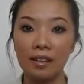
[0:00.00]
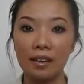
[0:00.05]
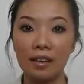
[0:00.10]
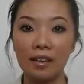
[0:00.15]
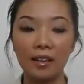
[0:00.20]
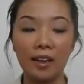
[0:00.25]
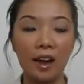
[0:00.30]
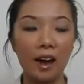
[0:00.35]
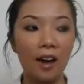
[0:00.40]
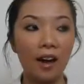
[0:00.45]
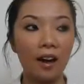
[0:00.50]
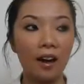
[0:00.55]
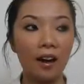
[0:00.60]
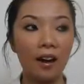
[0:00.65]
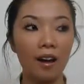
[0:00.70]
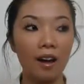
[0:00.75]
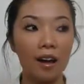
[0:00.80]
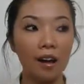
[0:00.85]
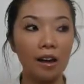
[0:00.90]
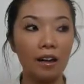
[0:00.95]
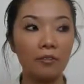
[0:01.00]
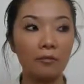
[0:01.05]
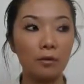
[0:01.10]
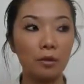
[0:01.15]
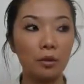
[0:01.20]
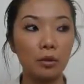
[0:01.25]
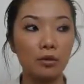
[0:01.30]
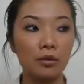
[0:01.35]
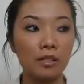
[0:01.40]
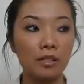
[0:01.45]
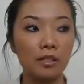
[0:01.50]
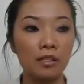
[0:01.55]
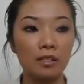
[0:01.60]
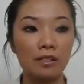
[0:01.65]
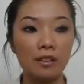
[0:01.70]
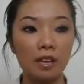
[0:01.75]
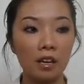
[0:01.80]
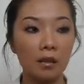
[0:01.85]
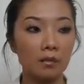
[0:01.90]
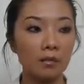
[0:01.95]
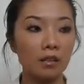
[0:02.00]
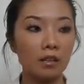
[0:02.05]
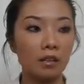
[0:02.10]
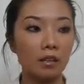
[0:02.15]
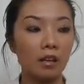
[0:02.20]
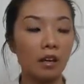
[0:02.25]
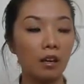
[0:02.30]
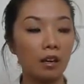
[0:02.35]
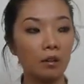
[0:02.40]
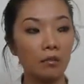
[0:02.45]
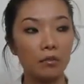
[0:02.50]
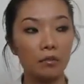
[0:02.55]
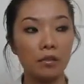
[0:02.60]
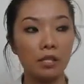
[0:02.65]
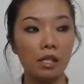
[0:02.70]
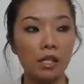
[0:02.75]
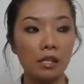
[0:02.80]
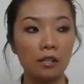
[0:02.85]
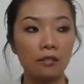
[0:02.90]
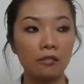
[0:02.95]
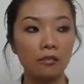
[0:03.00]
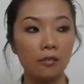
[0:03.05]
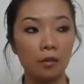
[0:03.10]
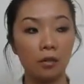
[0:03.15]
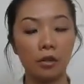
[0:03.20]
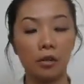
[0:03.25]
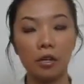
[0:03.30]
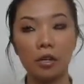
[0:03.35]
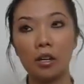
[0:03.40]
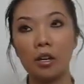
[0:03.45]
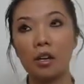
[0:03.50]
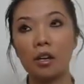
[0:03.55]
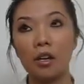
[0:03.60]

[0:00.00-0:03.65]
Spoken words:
Like, I have been using the same skincare routine for